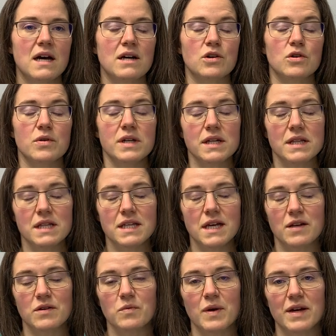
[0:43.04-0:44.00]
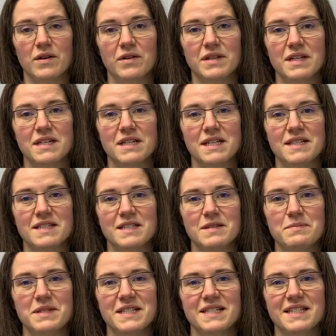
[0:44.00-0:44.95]
critically unwell that needs to
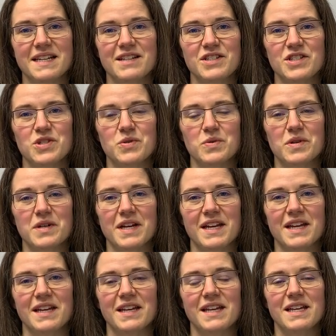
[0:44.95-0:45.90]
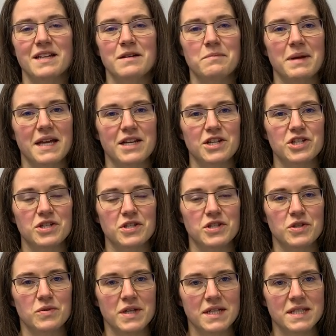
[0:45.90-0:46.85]
be sent to a inpatient
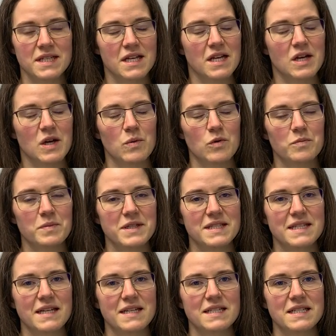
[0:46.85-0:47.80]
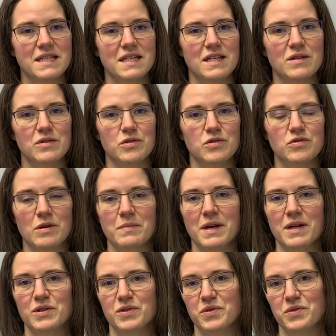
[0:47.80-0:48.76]
unit will be sent to either
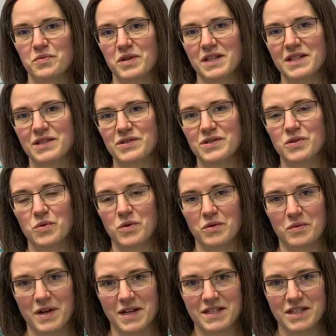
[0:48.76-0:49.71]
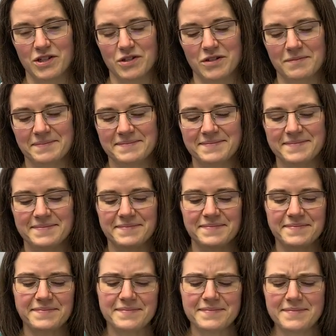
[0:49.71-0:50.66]
Drumheller, Three Hills, or Red Deer.
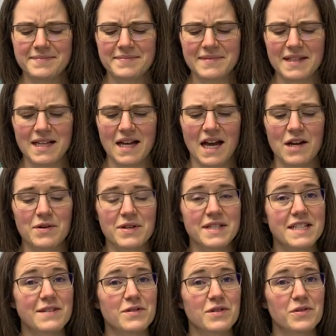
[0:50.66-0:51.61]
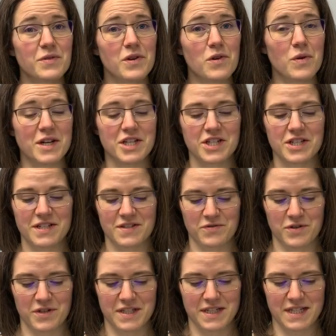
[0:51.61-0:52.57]
I received 3 questions
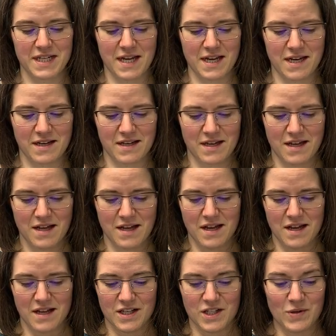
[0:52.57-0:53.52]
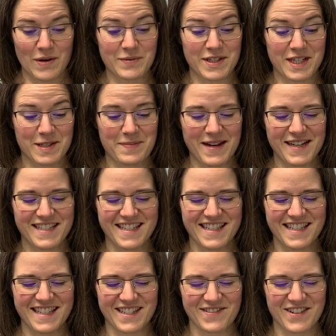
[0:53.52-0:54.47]
for today, so I was expecting
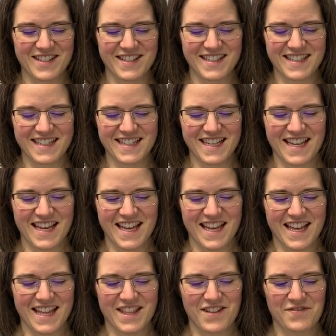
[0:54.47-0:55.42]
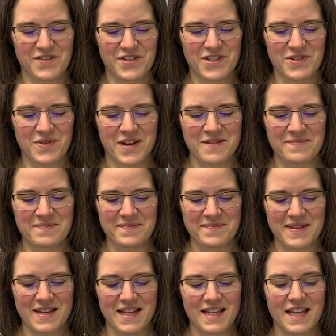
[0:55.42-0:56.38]
these ones. The first one,
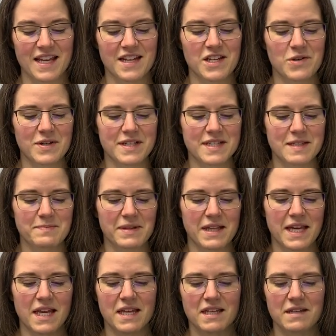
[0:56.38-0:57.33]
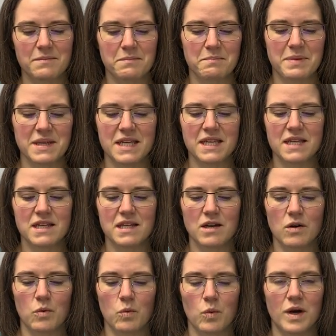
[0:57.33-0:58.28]
can you explain
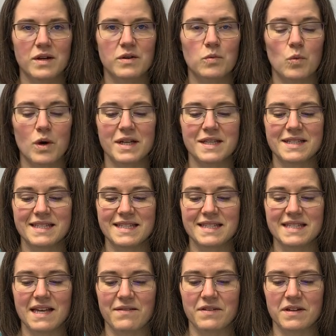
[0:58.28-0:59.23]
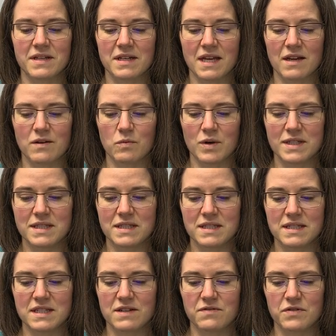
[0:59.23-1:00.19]
B.1.1.7 and what's the
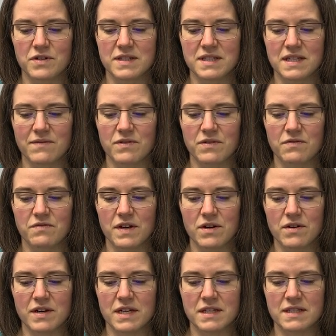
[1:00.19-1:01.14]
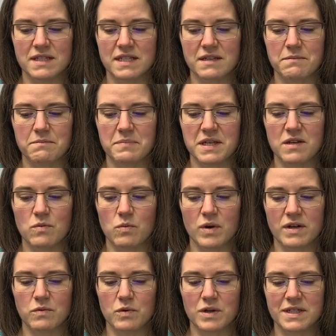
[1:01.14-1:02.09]
difference of the variants in
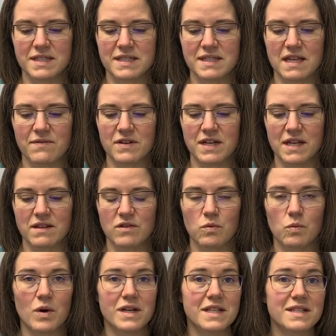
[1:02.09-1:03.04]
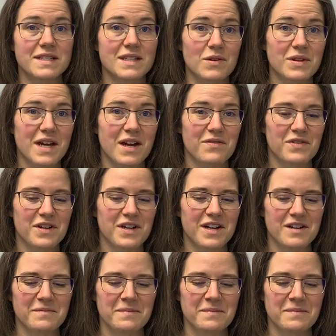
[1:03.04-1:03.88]
B.1.1.7 and the one in South Africa?